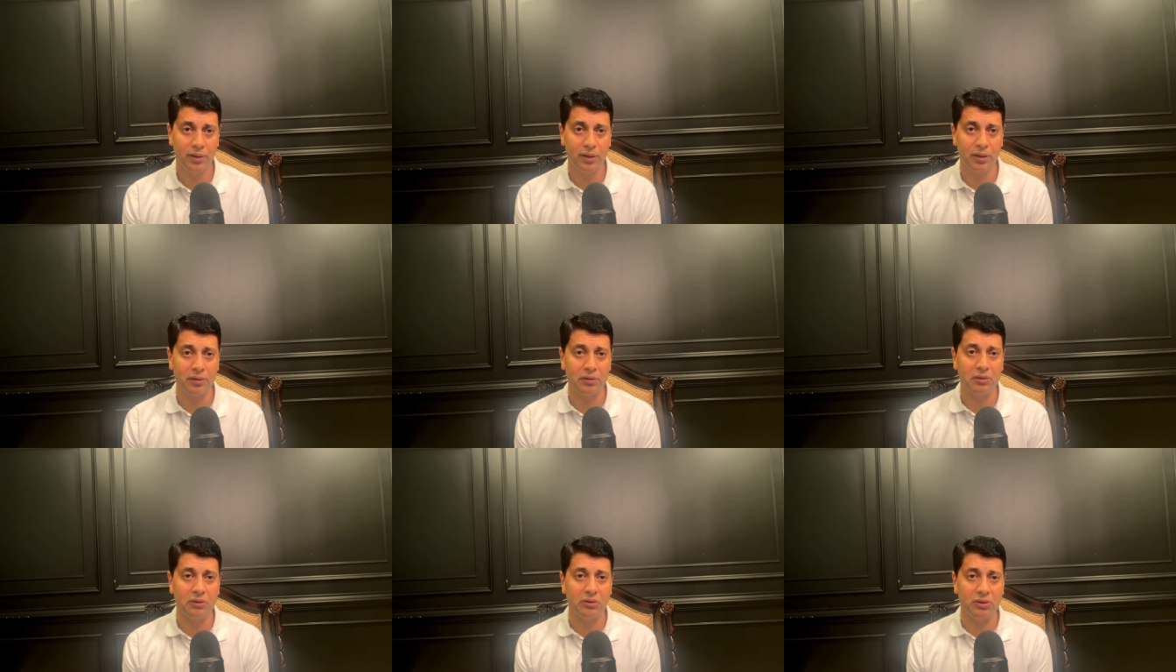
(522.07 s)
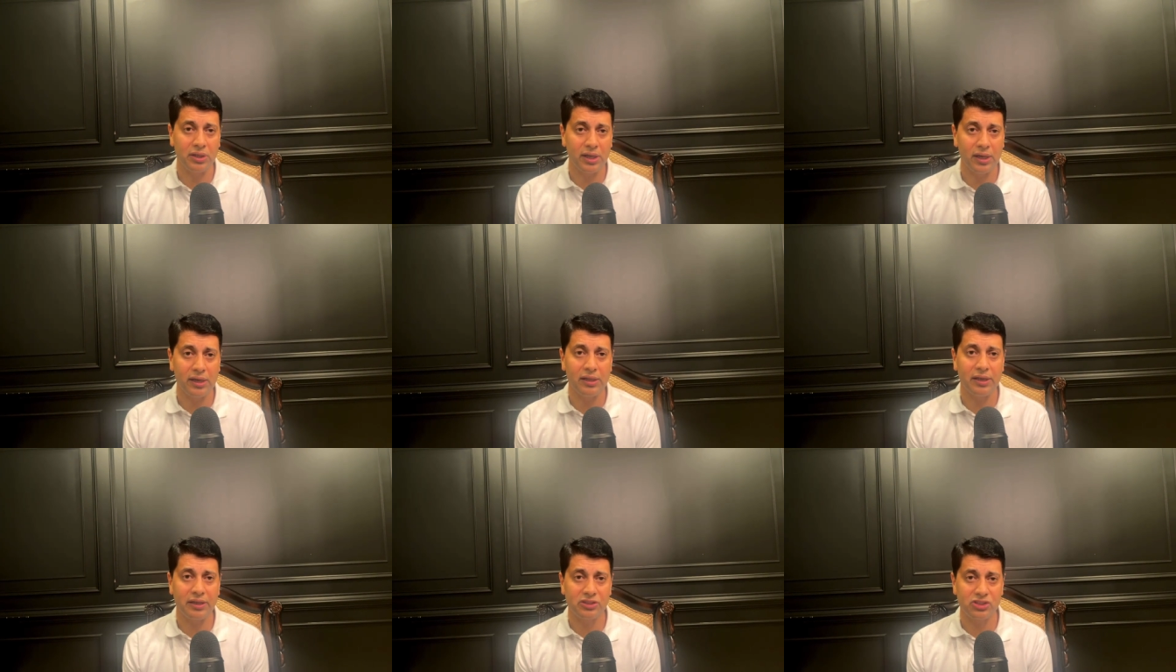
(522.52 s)
in
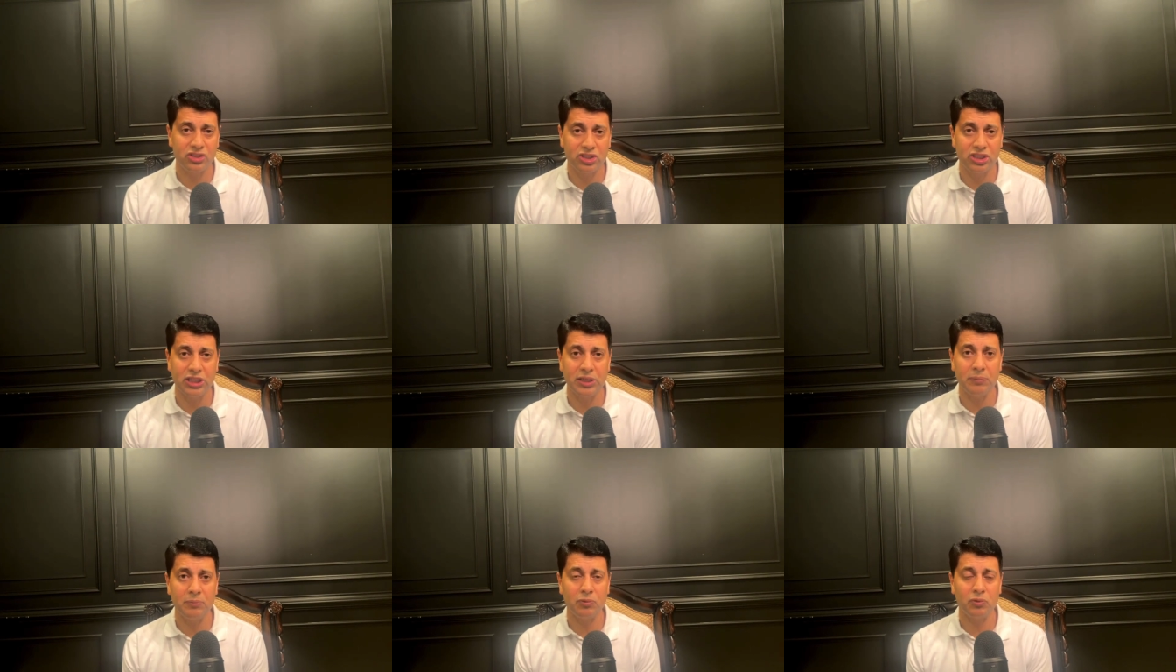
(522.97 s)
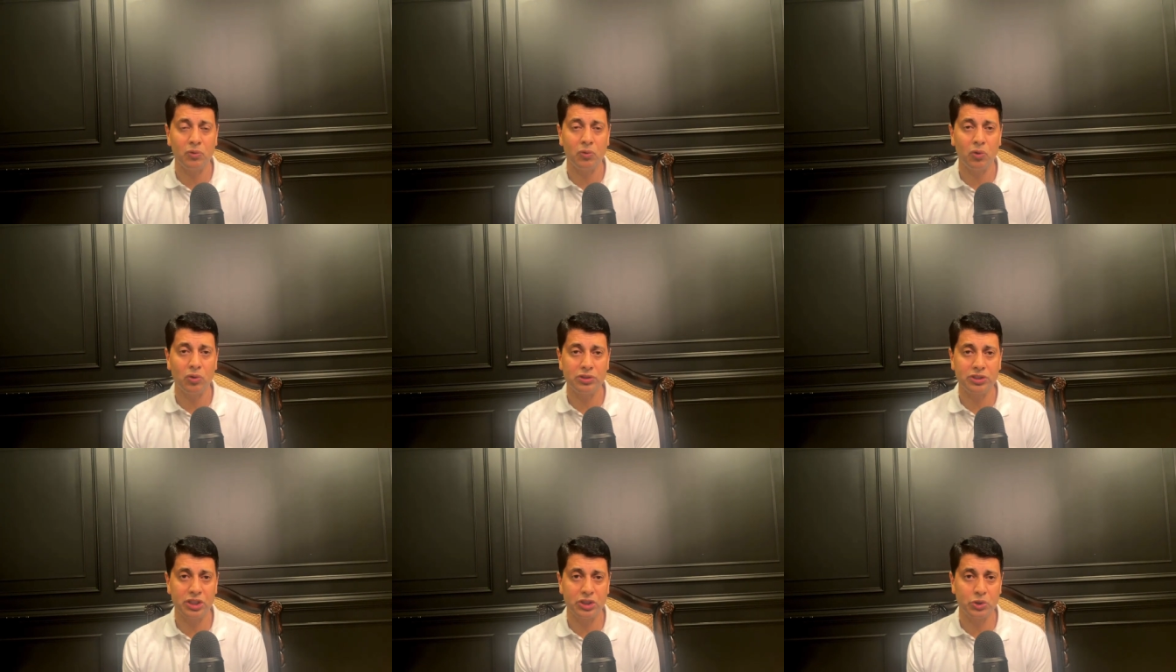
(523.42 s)
really extreme
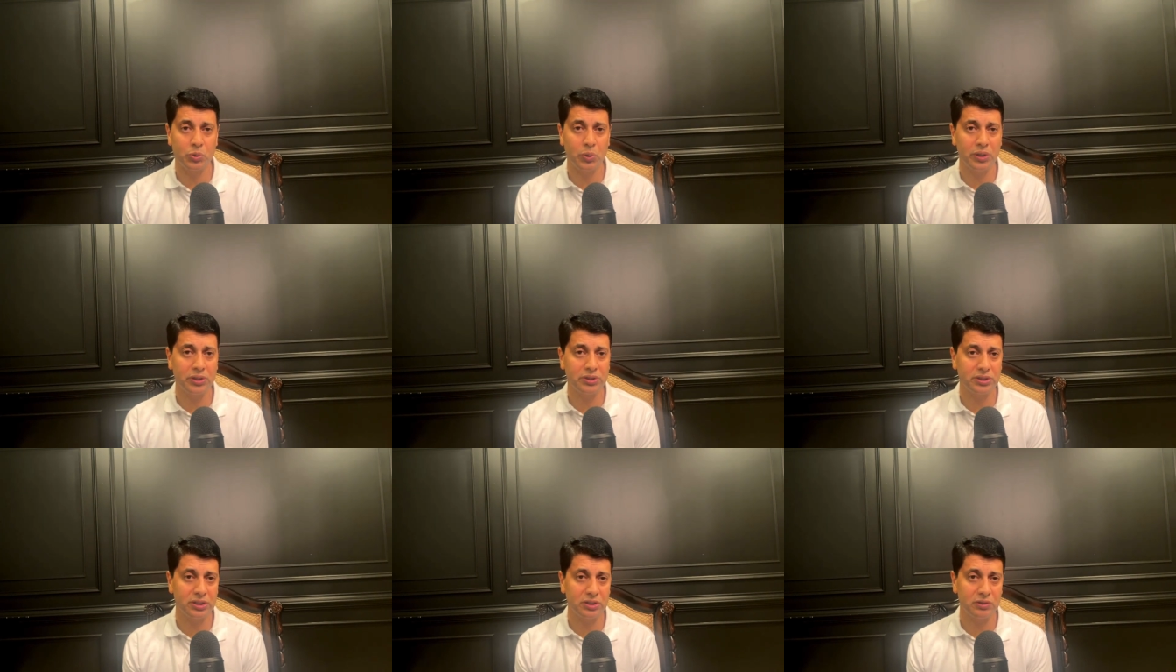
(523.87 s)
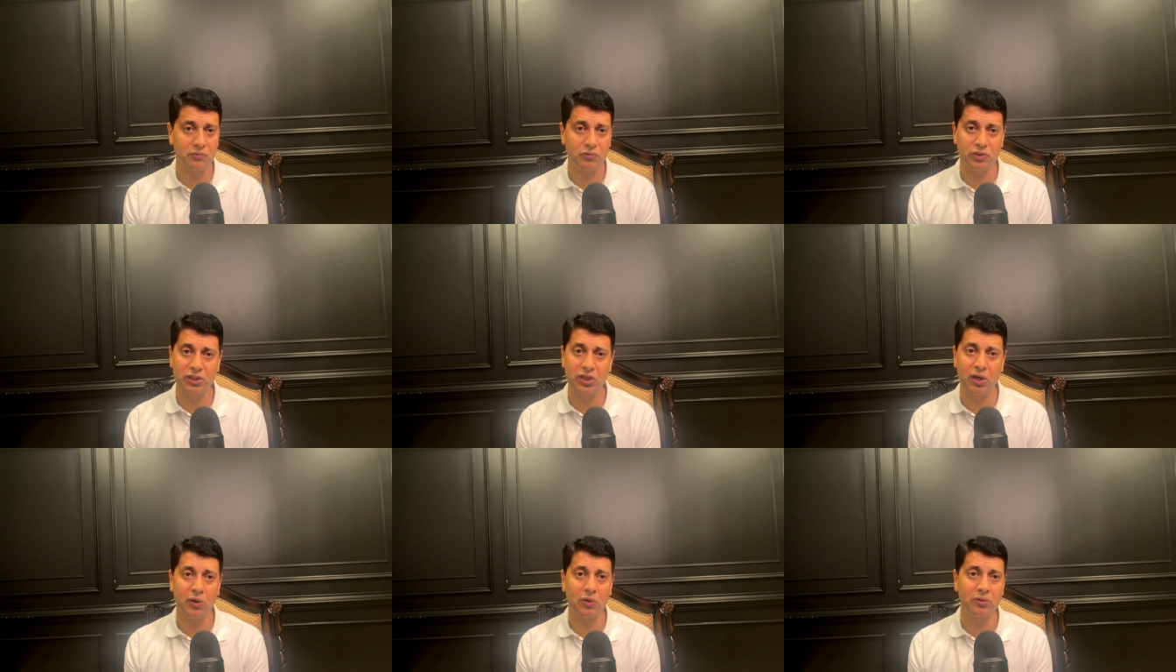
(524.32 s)
cold situation
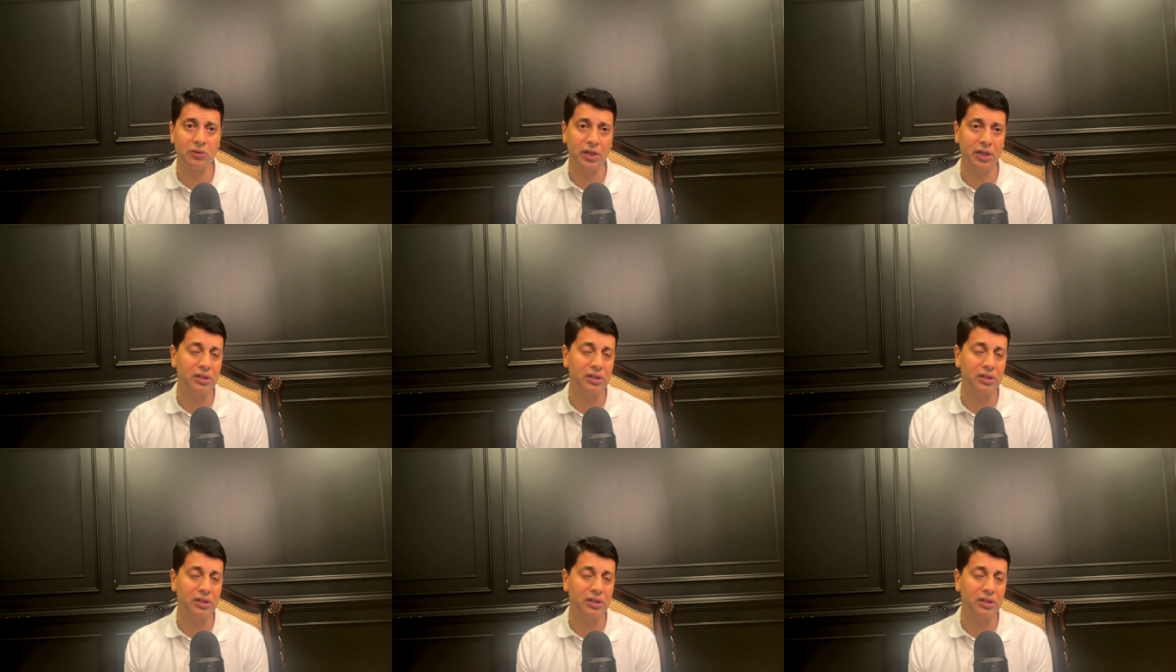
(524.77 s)
without